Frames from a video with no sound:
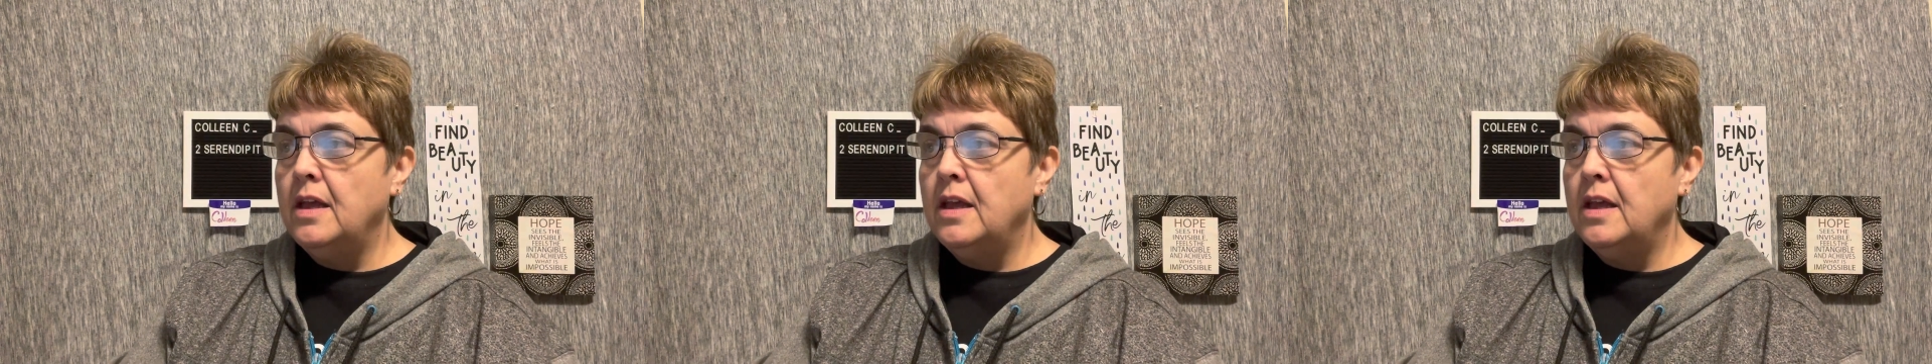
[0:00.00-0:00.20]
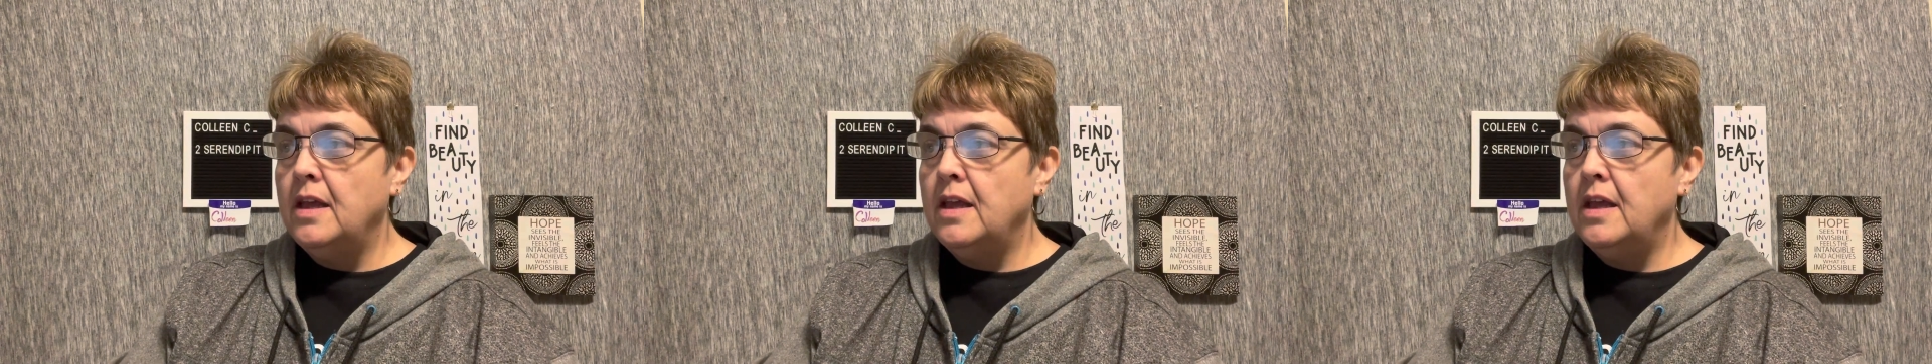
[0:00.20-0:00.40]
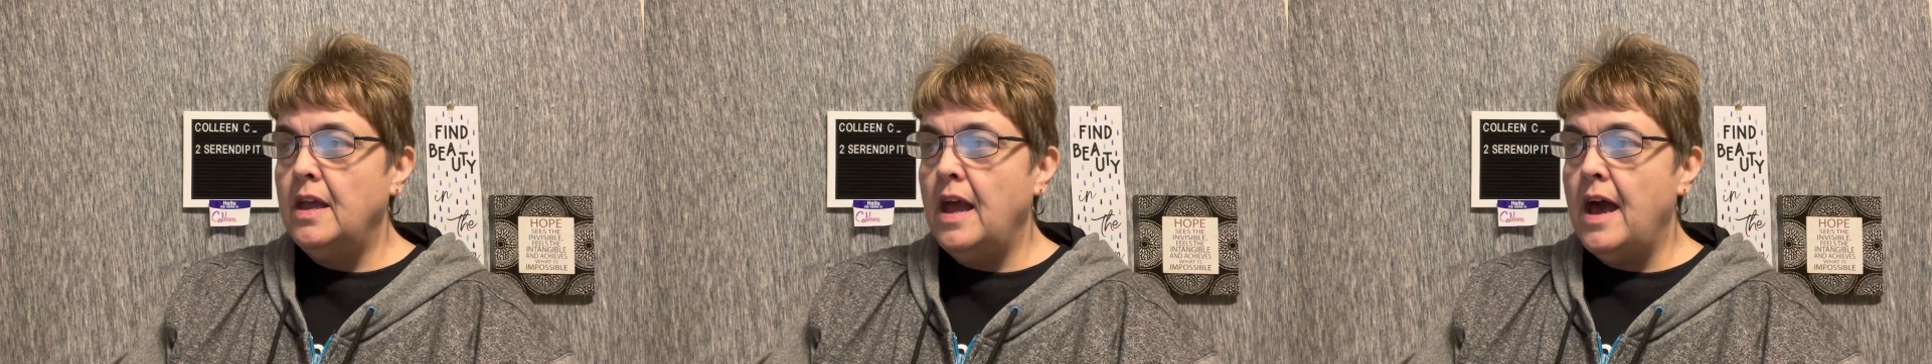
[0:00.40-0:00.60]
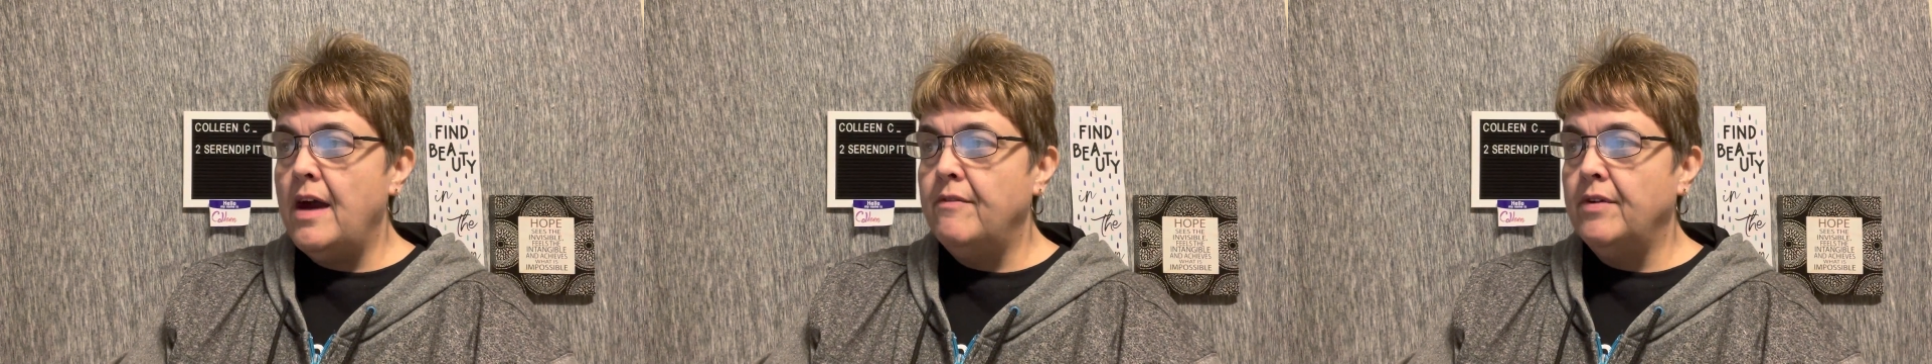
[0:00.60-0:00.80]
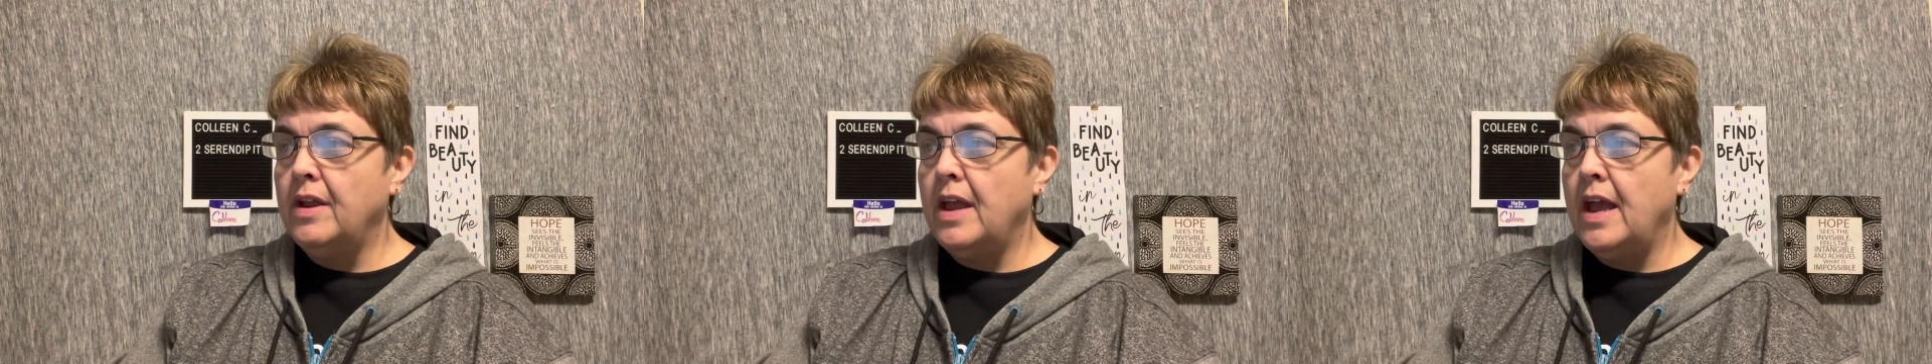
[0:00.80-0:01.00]
he
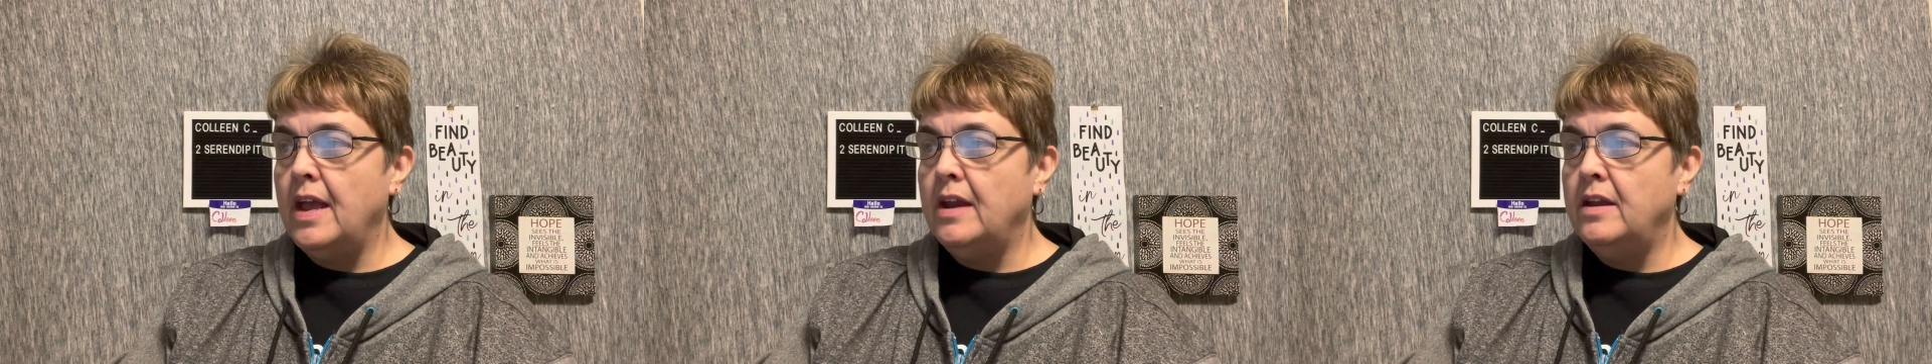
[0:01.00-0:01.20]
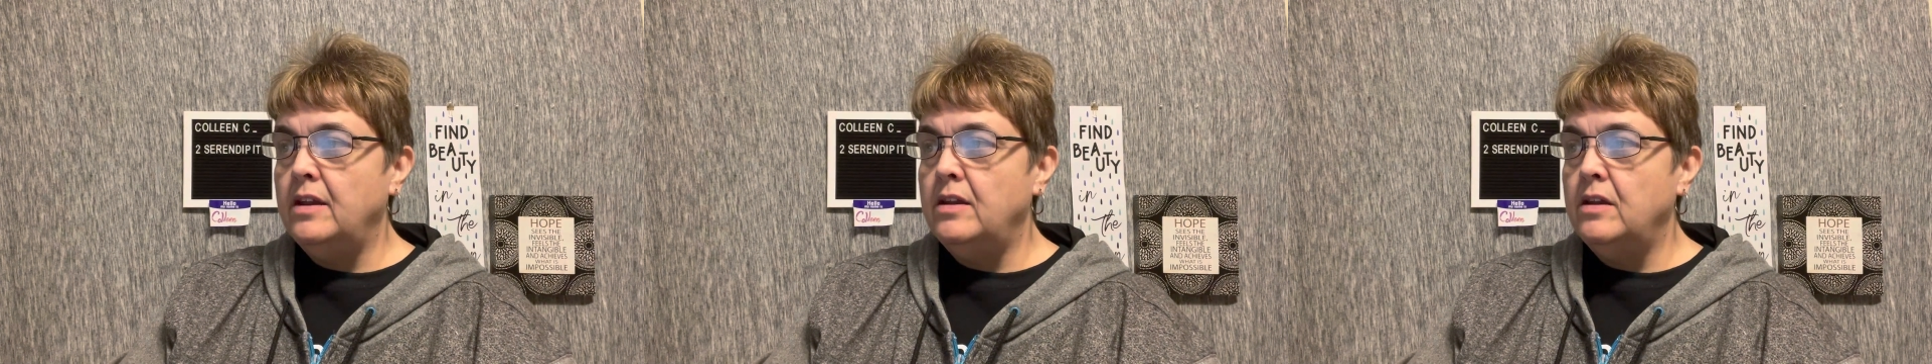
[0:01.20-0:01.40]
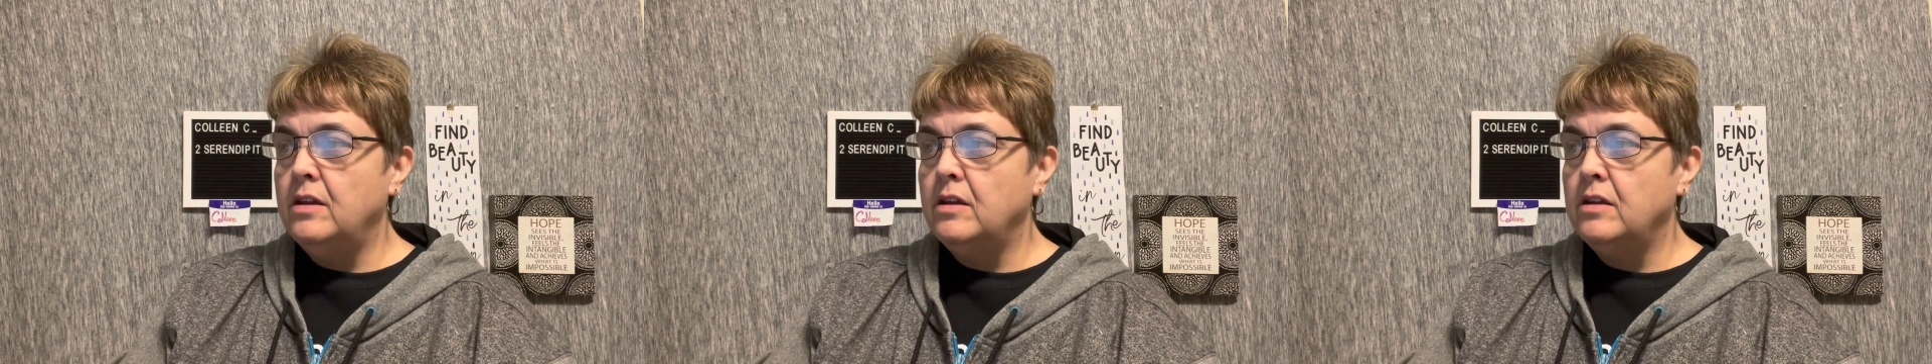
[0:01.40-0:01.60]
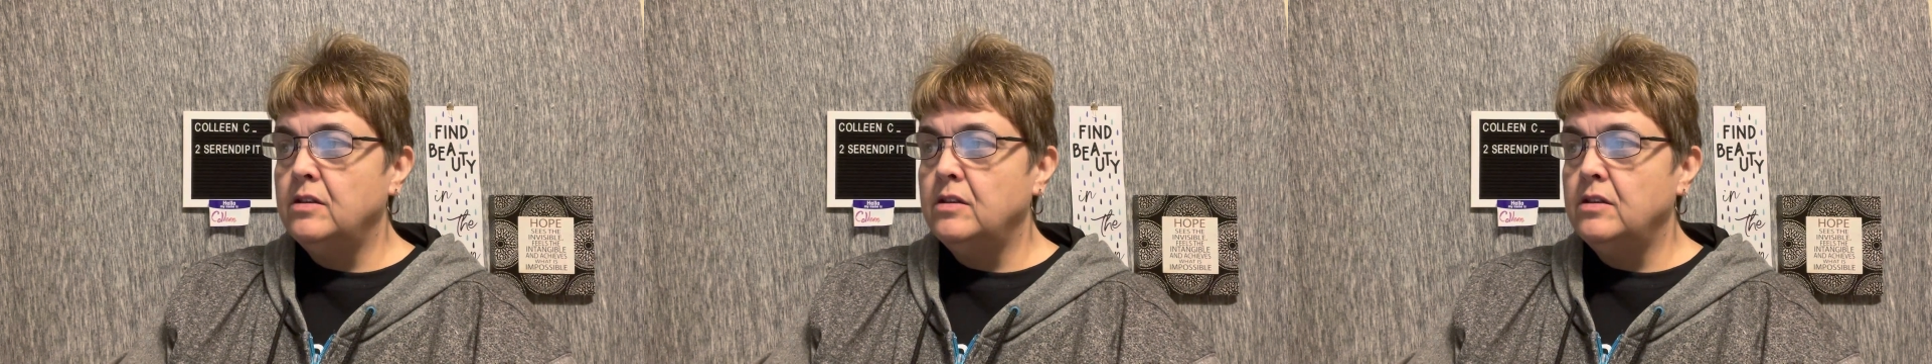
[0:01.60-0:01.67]
advocated